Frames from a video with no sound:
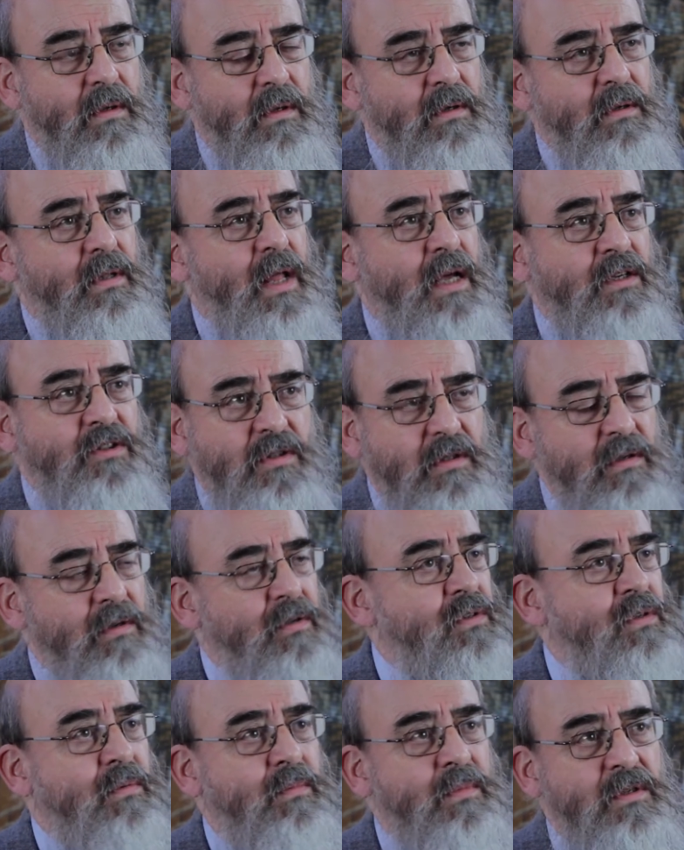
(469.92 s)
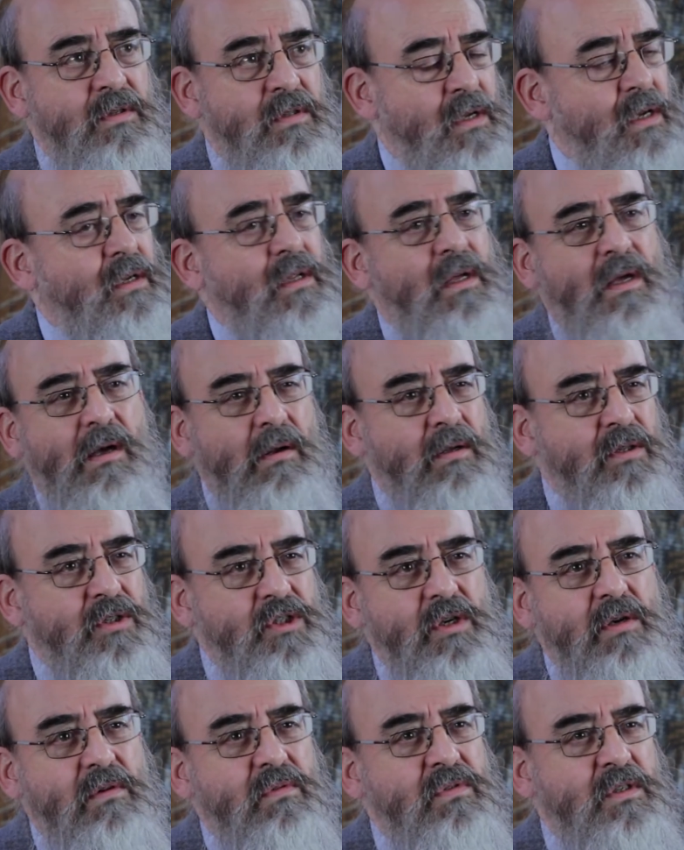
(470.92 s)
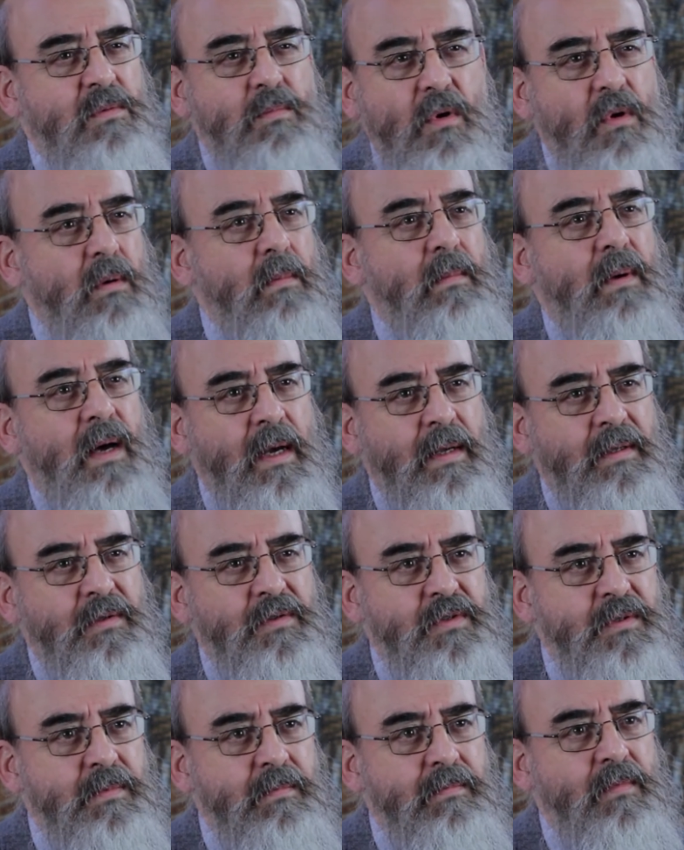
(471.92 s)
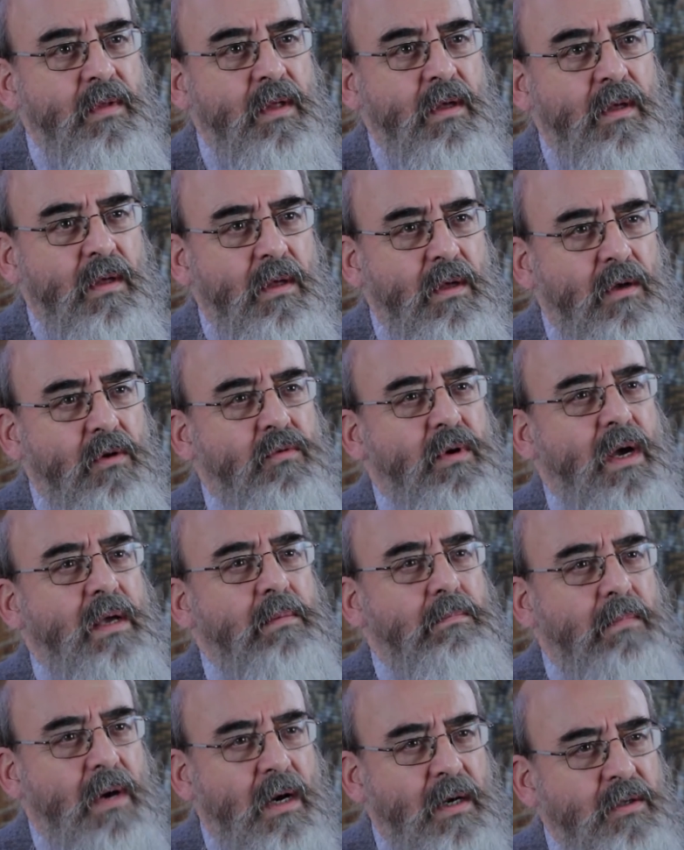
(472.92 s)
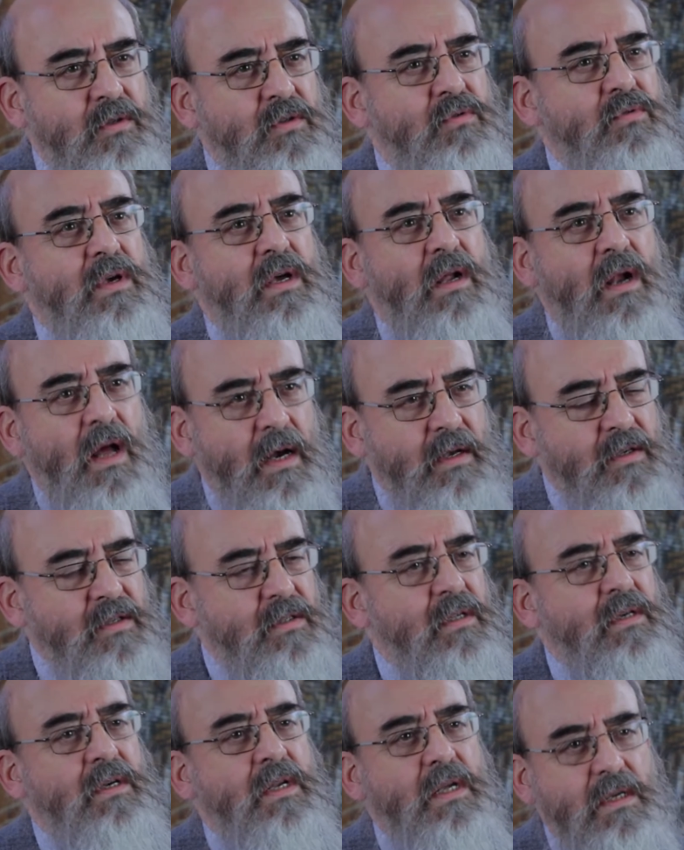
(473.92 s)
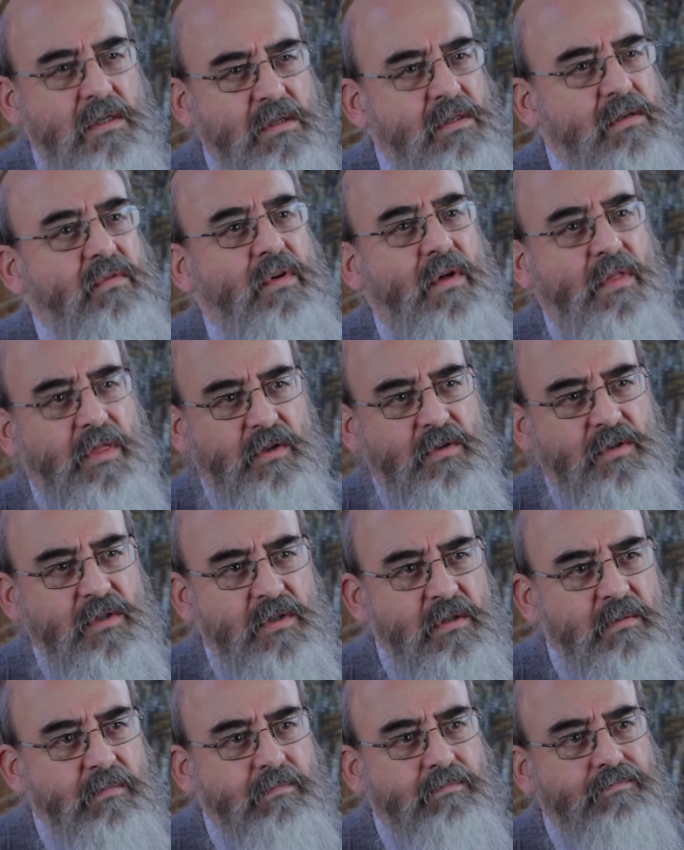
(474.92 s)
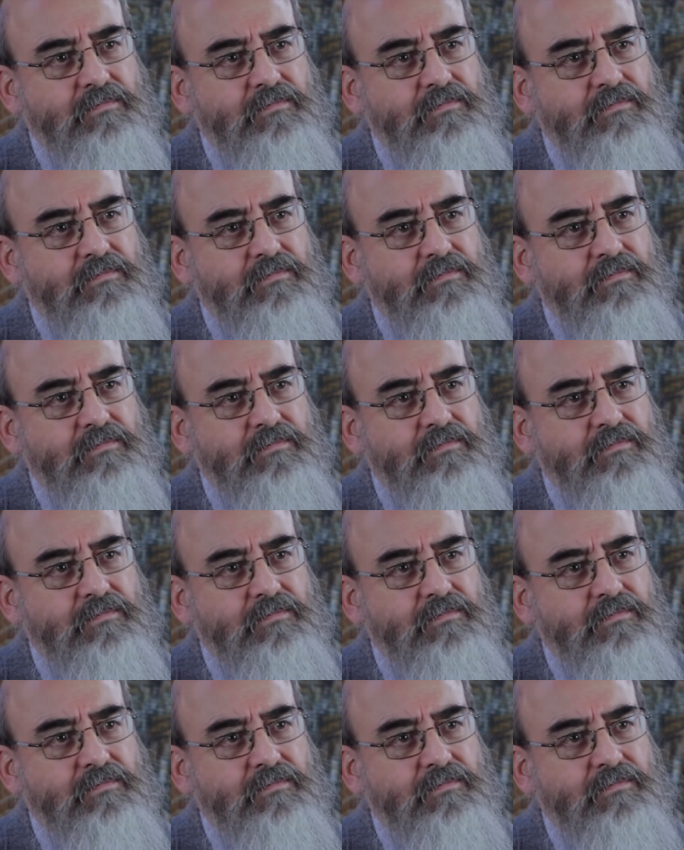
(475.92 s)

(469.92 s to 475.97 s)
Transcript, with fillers: Nationalism is the ideology of small minds. Great minds realize the needs of others.